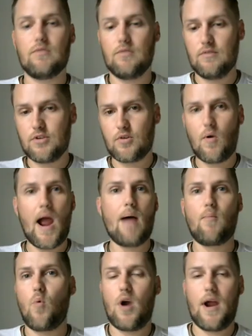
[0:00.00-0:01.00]

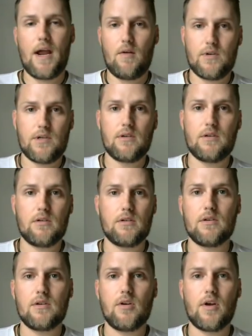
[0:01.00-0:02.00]
Scrap Warhound.
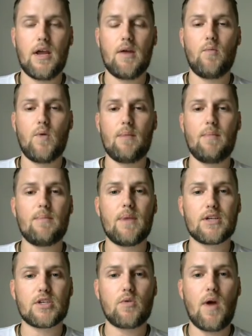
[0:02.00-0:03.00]
Okay, what I mean by
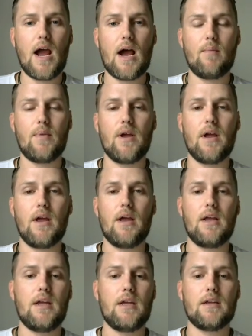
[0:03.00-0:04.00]
scrap
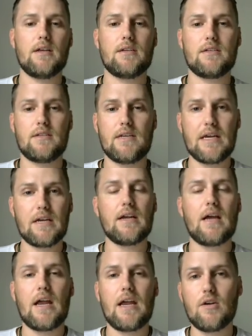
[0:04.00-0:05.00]
is get
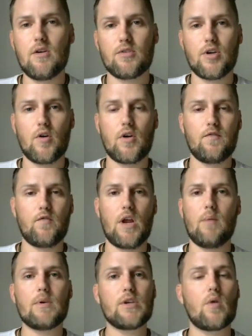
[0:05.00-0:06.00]
a hero token for
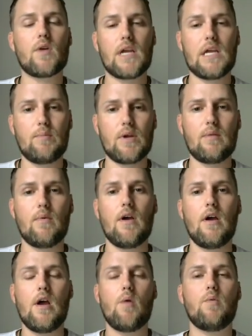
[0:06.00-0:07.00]
him and don't keep him.
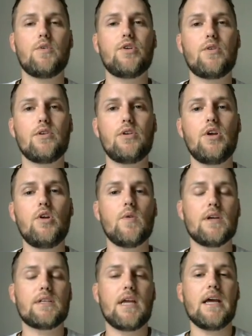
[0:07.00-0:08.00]
What you can do
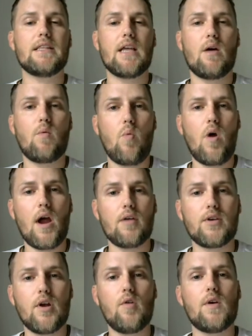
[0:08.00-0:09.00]
is take that Warhound
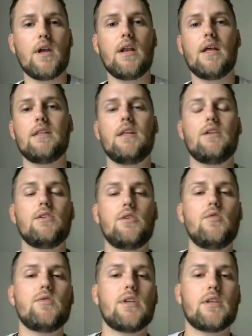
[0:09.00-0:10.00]
token and then
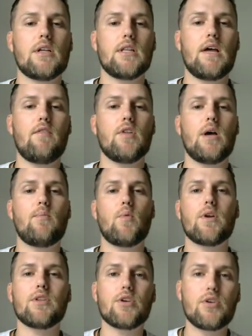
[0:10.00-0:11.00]
use it to level up one
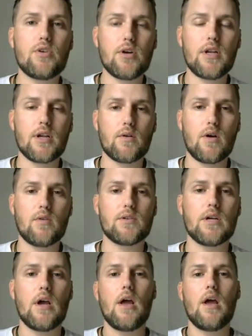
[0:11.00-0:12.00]
of the good heroes.
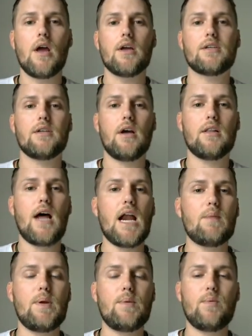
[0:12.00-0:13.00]
So a lot
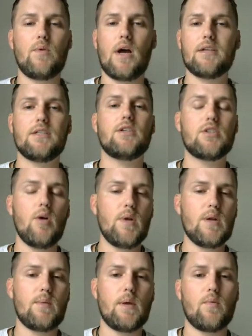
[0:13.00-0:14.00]
of people, I see so
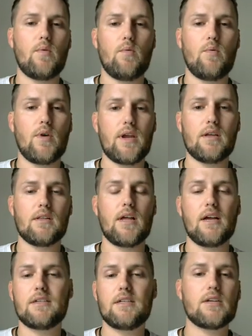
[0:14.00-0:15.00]
many people will get
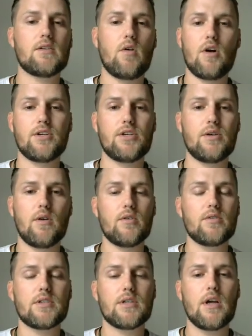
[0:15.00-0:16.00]
like 6 orange
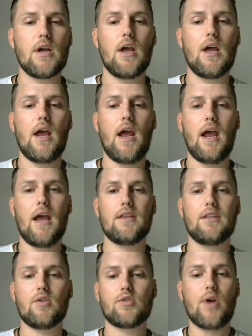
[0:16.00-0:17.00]
heroes and
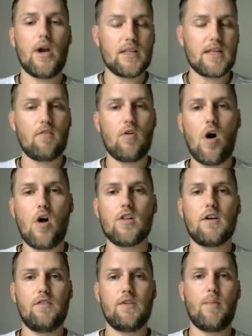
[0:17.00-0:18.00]
they'll try to level all
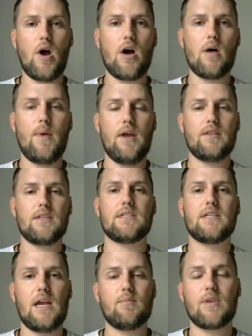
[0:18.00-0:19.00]
of them up at the
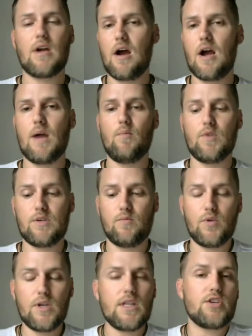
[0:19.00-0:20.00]
same time, which
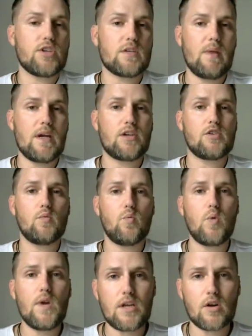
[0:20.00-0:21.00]
really just makes you
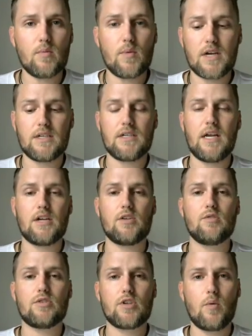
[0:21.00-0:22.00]
weaker because it takes
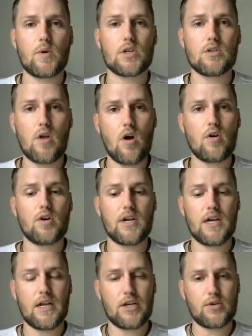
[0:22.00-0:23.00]
you so much longer to
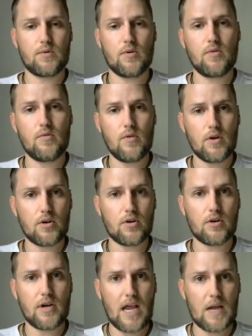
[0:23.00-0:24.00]
get a true
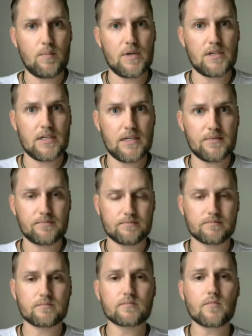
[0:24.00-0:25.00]
good APC.
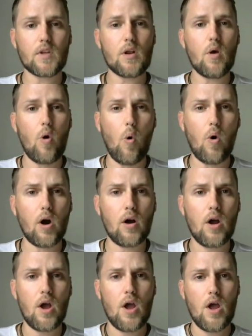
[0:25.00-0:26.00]

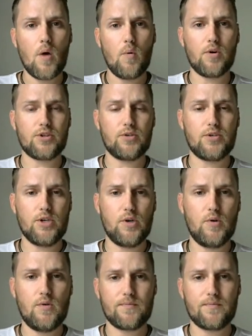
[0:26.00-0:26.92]
Or what they'll do,